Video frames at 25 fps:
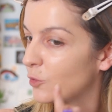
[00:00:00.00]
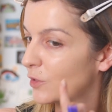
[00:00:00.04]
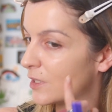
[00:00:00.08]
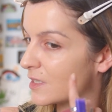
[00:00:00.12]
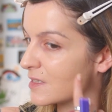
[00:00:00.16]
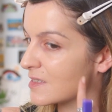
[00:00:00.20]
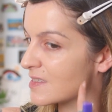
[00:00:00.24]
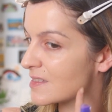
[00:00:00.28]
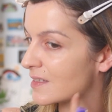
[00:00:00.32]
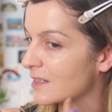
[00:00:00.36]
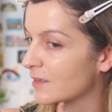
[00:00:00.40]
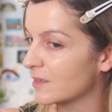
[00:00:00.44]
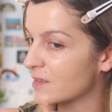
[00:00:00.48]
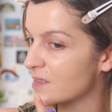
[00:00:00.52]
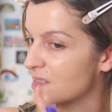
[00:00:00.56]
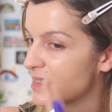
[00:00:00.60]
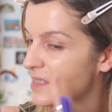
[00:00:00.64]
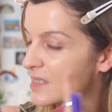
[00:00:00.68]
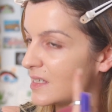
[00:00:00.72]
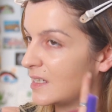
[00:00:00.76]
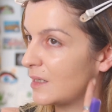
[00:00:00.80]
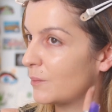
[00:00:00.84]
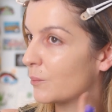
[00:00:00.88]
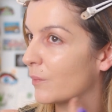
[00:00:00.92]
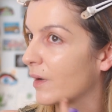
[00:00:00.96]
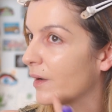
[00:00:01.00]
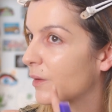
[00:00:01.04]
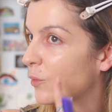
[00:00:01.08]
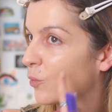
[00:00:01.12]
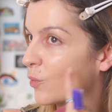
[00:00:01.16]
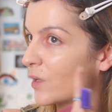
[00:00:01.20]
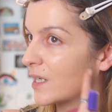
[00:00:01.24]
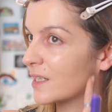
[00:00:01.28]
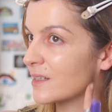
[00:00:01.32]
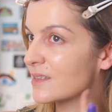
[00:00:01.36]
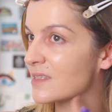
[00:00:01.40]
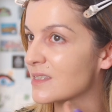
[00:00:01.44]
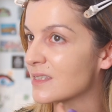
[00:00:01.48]
you can still see my
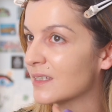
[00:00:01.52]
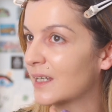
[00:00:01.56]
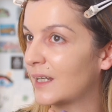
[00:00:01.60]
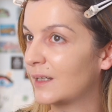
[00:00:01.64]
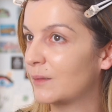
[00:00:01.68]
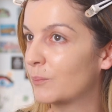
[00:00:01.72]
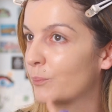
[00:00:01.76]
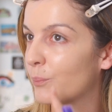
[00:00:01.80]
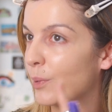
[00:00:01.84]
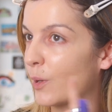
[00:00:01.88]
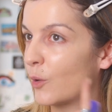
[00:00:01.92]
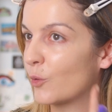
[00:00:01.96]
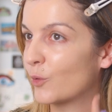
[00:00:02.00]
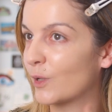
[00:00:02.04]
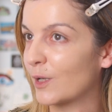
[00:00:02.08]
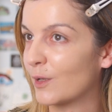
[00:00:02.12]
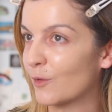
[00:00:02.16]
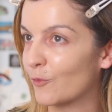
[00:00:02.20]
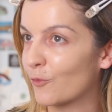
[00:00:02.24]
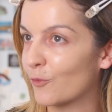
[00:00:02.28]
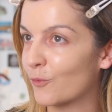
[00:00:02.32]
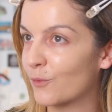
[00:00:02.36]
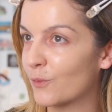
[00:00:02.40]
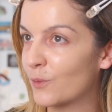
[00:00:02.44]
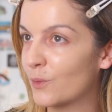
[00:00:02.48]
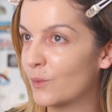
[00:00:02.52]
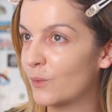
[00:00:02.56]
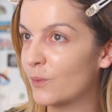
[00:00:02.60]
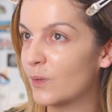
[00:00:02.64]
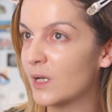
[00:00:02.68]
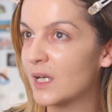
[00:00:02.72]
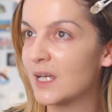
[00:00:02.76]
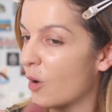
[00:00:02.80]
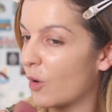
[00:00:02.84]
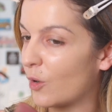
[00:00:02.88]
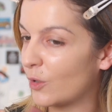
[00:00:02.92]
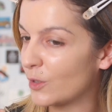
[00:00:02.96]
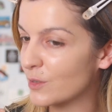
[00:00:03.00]
real skin poking through.
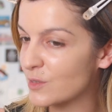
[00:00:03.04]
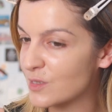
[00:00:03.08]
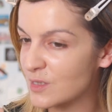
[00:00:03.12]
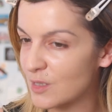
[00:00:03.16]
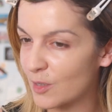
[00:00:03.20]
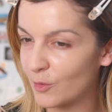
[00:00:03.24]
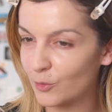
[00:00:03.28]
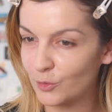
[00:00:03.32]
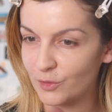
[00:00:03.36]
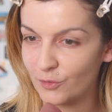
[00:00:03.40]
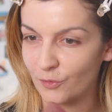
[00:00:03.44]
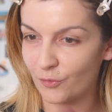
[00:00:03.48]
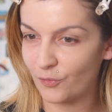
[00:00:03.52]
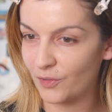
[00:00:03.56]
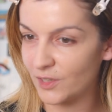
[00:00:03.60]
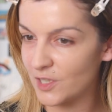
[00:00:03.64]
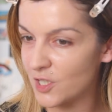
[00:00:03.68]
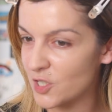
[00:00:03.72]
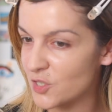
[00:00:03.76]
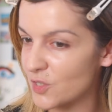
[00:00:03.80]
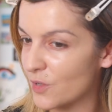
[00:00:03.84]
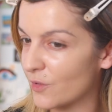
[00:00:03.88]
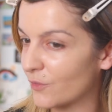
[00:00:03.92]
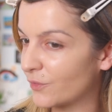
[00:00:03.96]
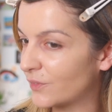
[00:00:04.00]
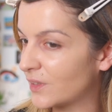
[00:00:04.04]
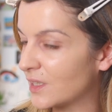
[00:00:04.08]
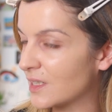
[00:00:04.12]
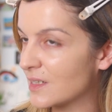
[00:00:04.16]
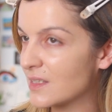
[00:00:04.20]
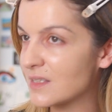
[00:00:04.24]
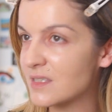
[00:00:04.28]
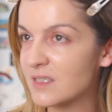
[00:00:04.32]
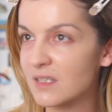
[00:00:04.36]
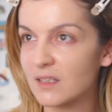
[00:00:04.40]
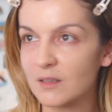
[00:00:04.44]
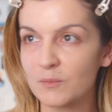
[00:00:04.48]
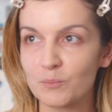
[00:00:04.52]
Also, the finish of
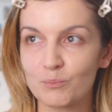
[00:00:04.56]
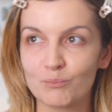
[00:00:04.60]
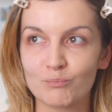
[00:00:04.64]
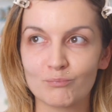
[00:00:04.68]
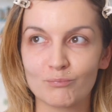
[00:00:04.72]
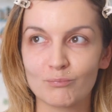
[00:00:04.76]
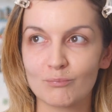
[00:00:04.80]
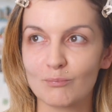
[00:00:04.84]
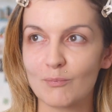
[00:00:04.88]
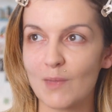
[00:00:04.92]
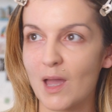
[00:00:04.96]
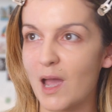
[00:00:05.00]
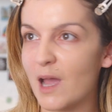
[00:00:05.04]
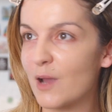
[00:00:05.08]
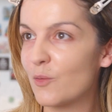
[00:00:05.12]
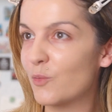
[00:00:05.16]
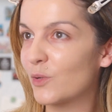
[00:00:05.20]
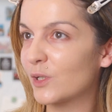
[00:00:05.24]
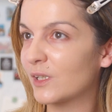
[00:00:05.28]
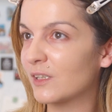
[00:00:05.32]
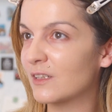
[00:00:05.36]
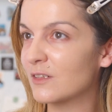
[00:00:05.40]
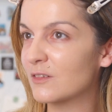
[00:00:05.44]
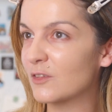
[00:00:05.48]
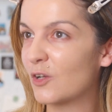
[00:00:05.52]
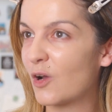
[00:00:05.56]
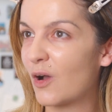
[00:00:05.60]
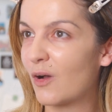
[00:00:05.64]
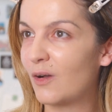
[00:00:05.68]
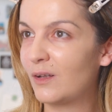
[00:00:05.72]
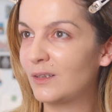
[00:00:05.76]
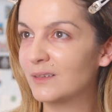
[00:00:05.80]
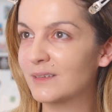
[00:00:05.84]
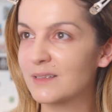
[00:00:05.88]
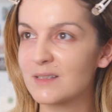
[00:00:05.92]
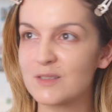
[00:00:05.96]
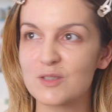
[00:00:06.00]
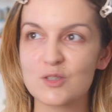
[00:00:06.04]
this, I wouldn't
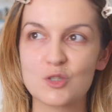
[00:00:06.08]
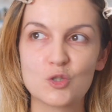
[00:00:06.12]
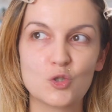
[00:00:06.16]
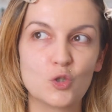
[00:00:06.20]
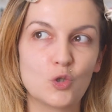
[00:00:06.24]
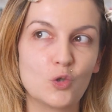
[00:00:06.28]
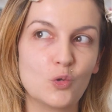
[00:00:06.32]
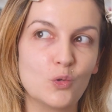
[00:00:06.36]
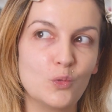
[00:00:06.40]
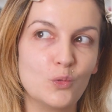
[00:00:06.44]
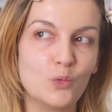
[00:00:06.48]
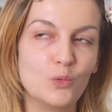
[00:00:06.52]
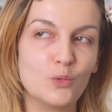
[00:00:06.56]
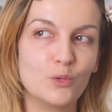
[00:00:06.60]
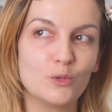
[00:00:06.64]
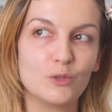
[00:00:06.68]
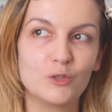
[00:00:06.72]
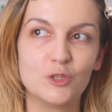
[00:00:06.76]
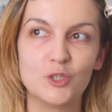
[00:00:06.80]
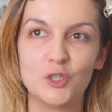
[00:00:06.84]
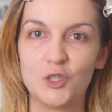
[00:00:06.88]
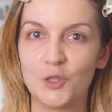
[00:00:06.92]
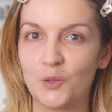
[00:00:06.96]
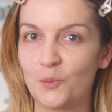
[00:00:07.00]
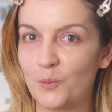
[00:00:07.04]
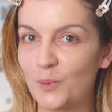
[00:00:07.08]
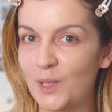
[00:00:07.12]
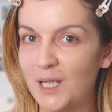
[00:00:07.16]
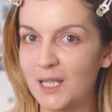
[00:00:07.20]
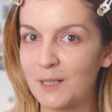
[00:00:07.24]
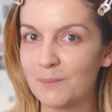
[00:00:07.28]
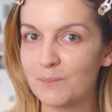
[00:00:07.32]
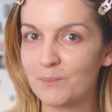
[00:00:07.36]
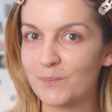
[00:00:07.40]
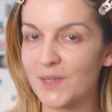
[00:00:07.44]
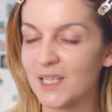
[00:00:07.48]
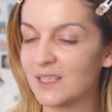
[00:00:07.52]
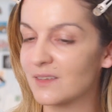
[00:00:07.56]
call this too
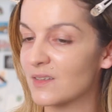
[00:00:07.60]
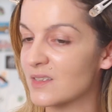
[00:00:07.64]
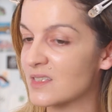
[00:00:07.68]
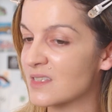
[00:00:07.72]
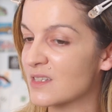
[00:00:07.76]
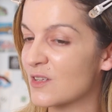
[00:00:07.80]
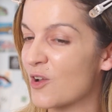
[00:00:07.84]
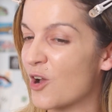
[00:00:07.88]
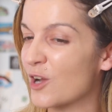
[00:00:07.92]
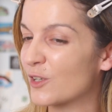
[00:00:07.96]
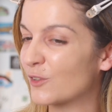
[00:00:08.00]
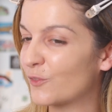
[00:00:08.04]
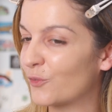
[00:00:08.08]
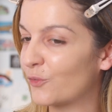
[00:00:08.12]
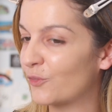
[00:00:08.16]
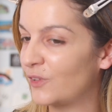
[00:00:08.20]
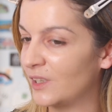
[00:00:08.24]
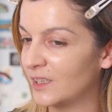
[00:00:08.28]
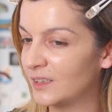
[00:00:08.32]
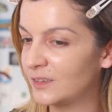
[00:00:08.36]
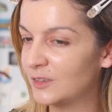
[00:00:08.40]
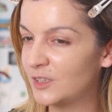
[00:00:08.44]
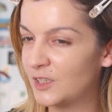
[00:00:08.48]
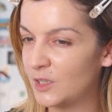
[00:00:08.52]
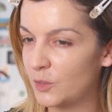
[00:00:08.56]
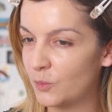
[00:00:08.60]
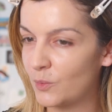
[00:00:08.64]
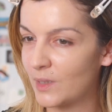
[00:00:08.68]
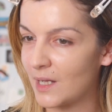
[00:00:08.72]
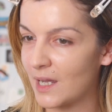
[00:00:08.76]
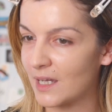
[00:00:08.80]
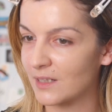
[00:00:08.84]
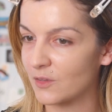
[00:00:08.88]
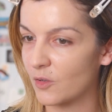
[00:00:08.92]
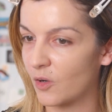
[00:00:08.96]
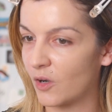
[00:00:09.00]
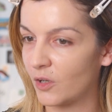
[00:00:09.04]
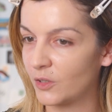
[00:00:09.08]
dewy. It does not feel dewy
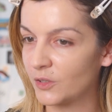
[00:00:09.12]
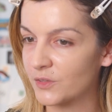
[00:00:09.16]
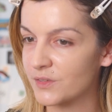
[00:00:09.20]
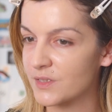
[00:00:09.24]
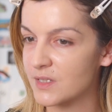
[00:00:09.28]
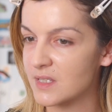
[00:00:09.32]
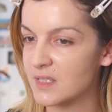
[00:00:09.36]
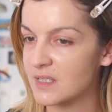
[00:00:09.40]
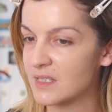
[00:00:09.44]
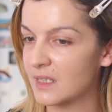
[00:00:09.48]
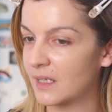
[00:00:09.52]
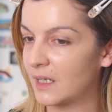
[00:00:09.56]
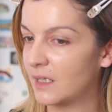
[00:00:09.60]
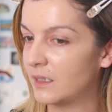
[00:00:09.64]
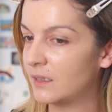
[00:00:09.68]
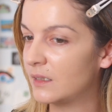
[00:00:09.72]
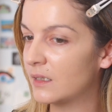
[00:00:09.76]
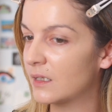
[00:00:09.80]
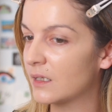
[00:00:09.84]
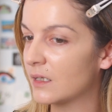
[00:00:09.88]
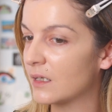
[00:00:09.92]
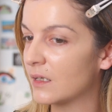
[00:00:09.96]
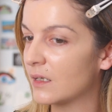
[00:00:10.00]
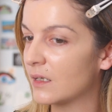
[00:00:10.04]
at all on the skin,